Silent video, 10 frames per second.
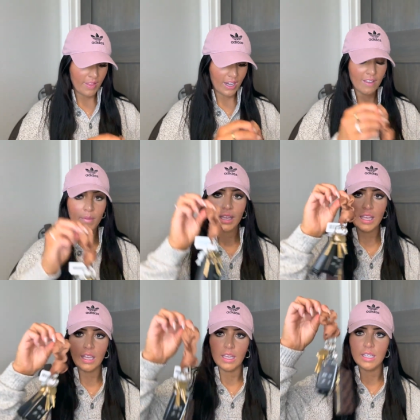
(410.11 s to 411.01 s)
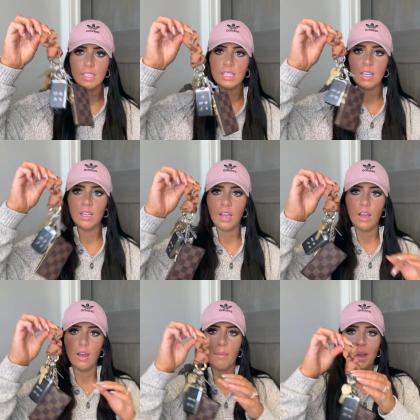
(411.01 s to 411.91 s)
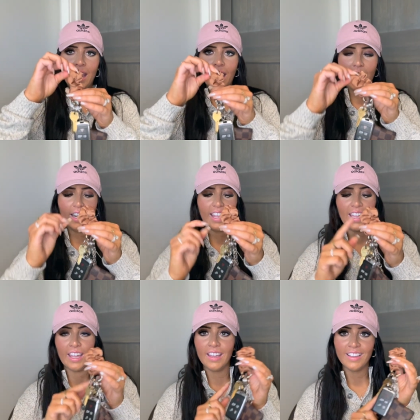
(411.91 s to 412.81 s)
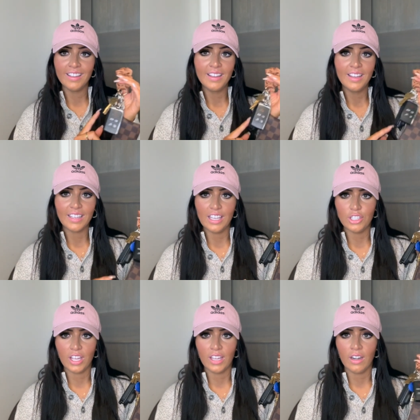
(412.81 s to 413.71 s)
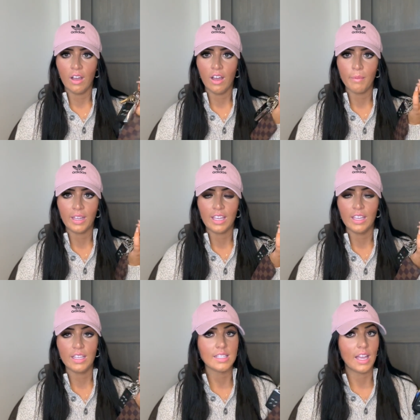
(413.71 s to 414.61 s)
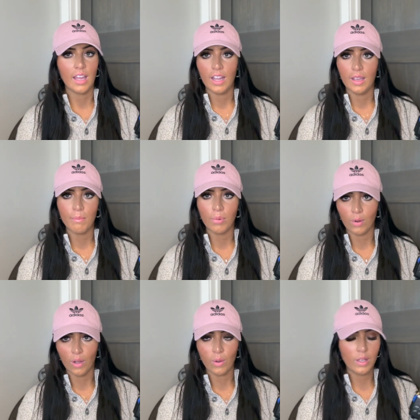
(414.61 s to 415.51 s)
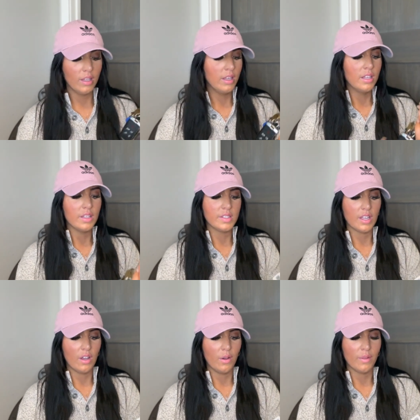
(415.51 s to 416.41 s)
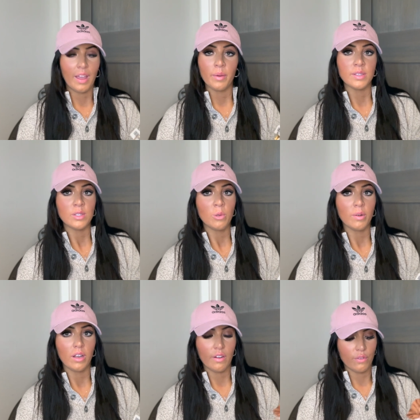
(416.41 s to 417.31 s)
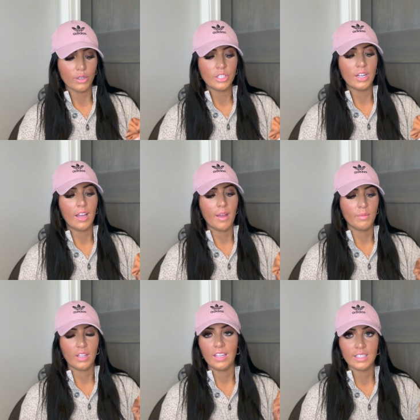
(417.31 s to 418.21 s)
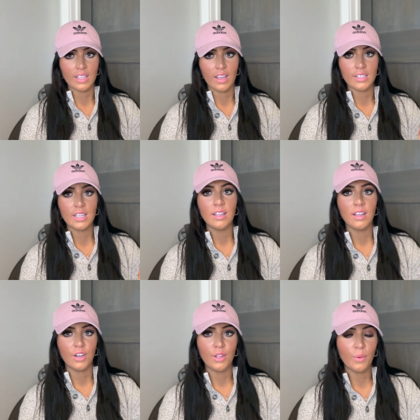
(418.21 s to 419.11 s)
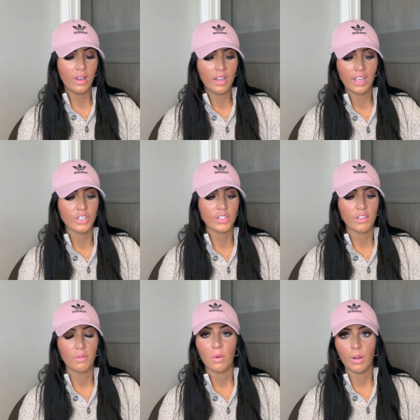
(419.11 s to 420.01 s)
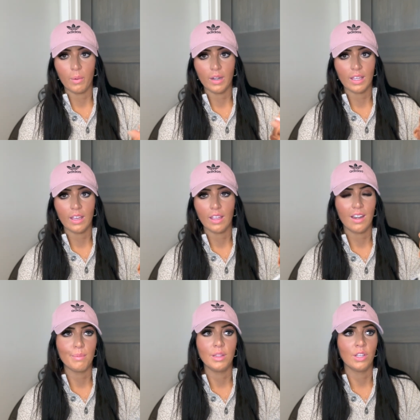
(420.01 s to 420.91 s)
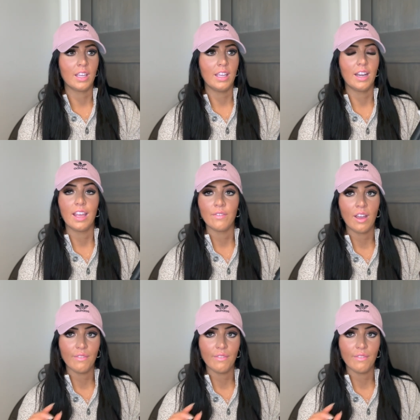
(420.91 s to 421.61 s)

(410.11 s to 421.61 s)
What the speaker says: I have my keys. I had a keychain on my keys and it broke, so that was super unfortunate. I'm looking to get a new one. I just don't know what I want to get yet. I've been looking and I have not